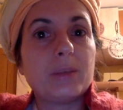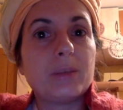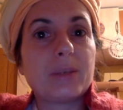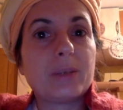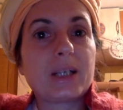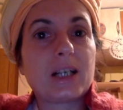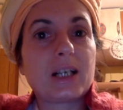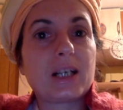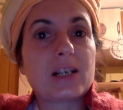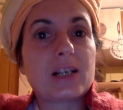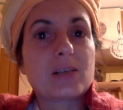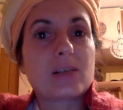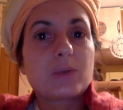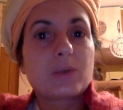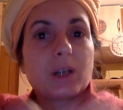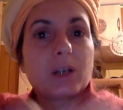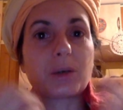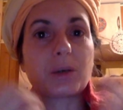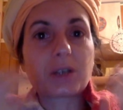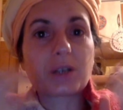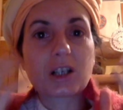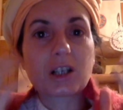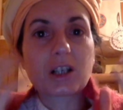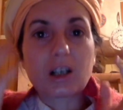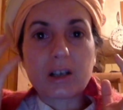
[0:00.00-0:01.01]
because
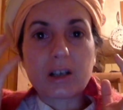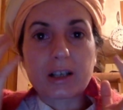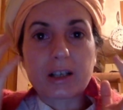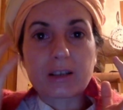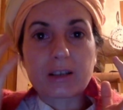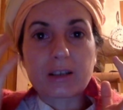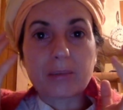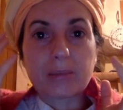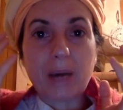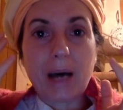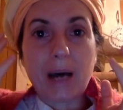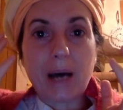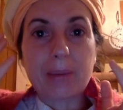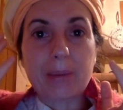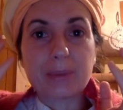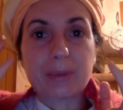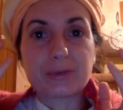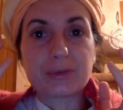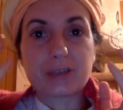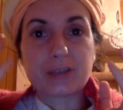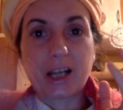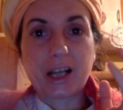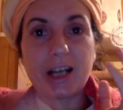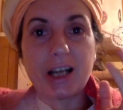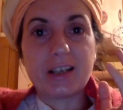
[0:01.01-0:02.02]
without a correct map
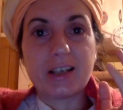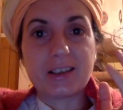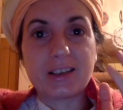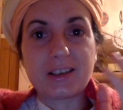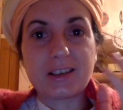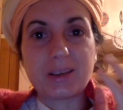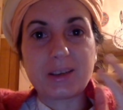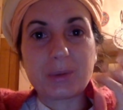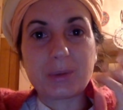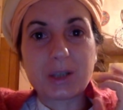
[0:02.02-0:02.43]
of reality,